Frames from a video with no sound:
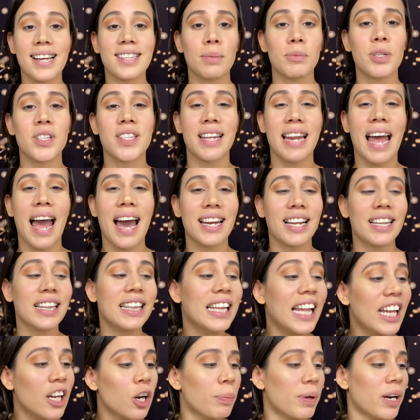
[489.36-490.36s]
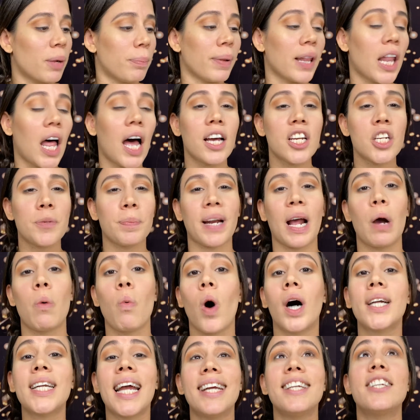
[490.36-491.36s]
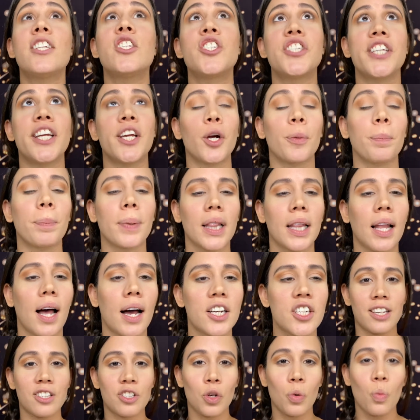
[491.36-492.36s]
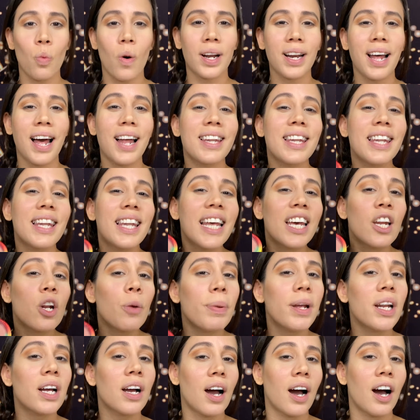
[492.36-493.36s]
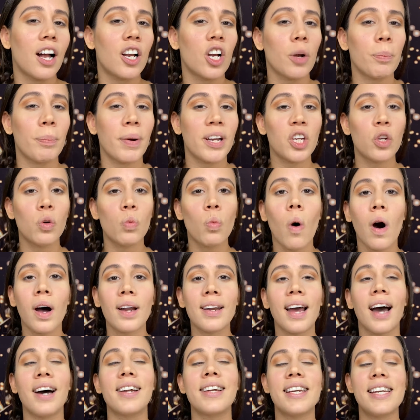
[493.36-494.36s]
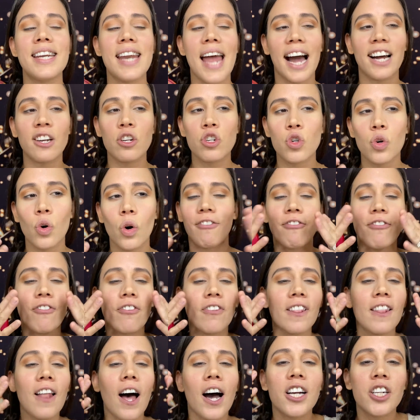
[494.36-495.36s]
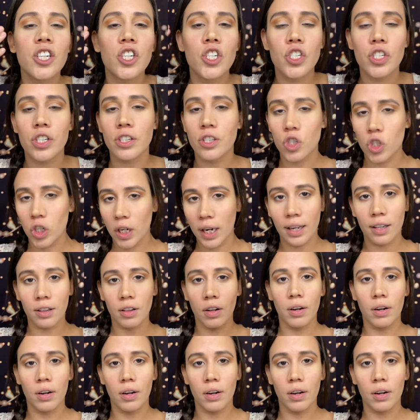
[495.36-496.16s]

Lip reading: I'm just gonna add a little bit of blush, but I want a sheer blush. You want a little bit of color, but you want a natural flushed cheek look.